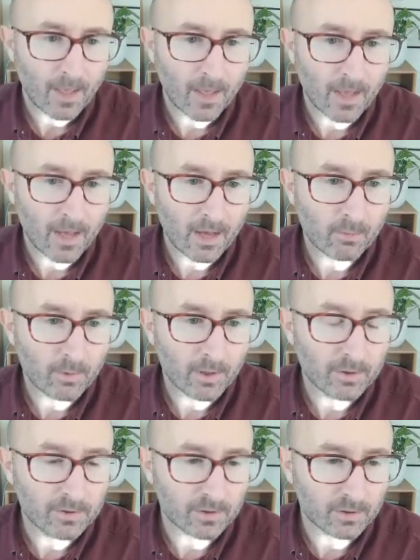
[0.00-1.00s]
We
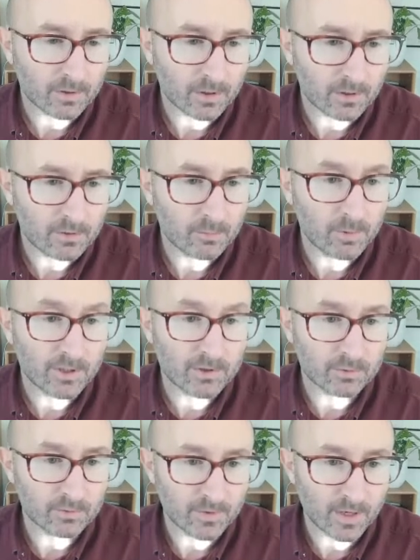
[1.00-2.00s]
looked at the
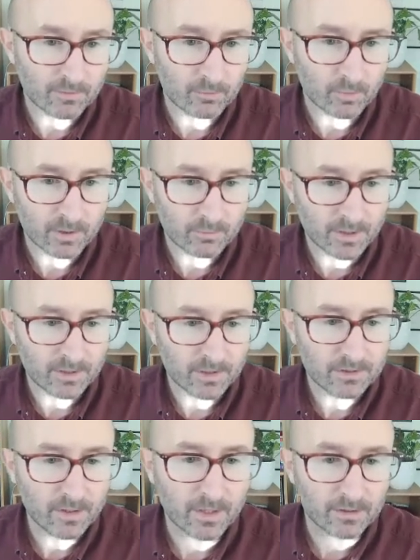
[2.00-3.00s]
WHO-5 Wellbeing
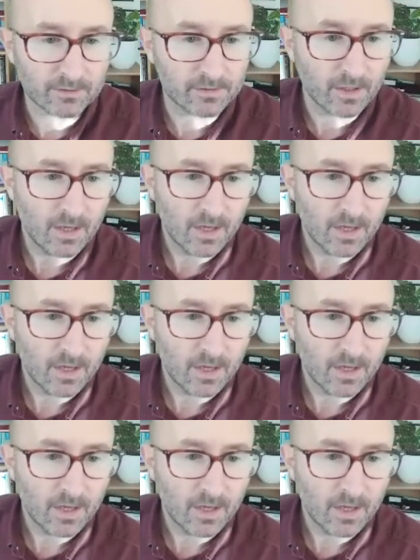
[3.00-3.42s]
Index